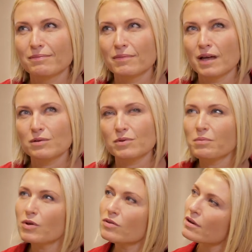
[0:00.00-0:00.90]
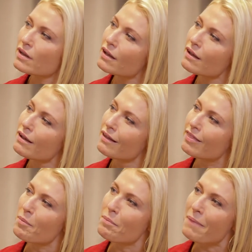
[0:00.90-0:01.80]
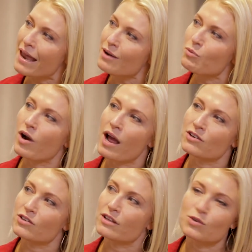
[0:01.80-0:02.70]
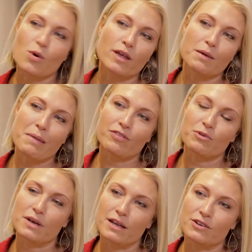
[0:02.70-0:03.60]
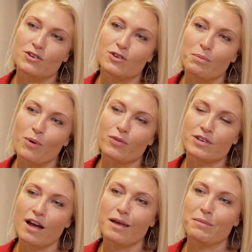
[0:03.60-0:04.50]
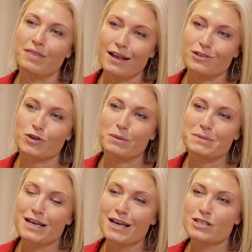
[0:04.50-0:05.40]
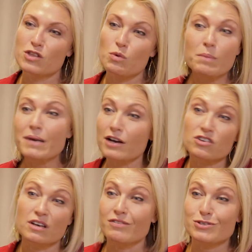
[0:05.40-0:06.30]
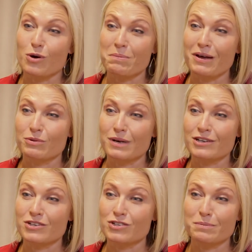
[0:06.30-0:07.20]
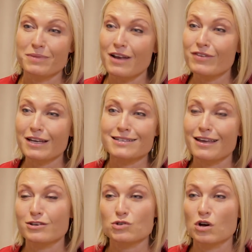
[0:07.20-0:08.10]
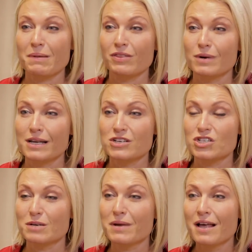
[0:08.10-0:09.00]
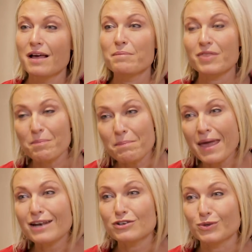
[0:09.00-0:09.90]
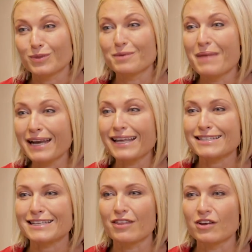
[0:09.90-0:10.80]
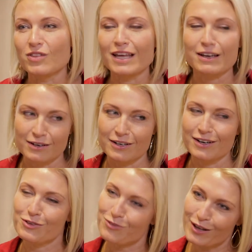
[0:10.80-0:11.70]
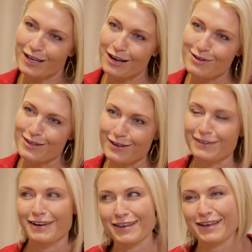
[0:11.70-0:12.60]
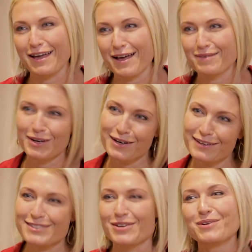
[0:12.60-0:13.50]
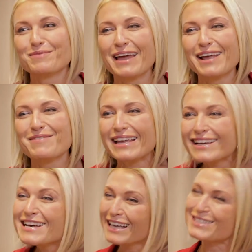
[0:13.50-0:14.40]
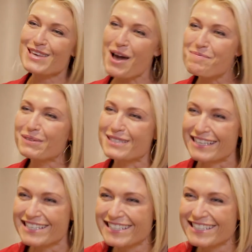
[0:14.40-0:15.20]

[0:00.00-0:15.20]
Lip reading: it was mostly the men were actually talking about the relationship all the time in that script. So the women actually never talk about the relationship. They never get together and talk about the relationship, but the men do. The men get together and they're like, oh, are you falling in love with her? I think I am. Oh, so maybe it's the opposite.